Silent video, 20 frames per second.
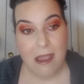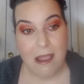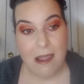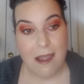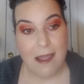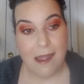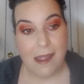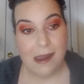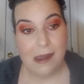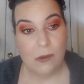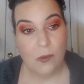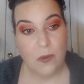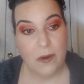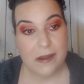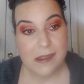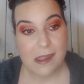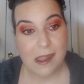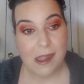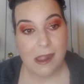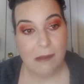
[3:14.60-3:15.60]
I
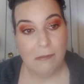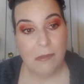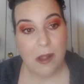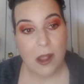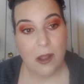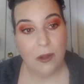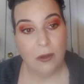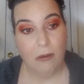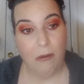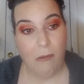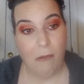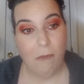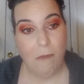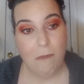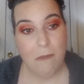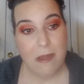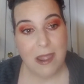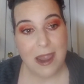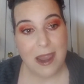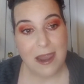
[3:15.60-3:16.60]
would come
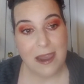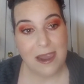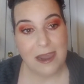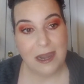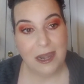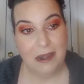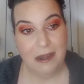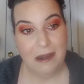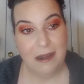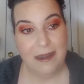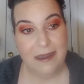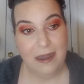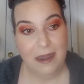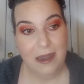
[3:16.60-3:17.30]
home and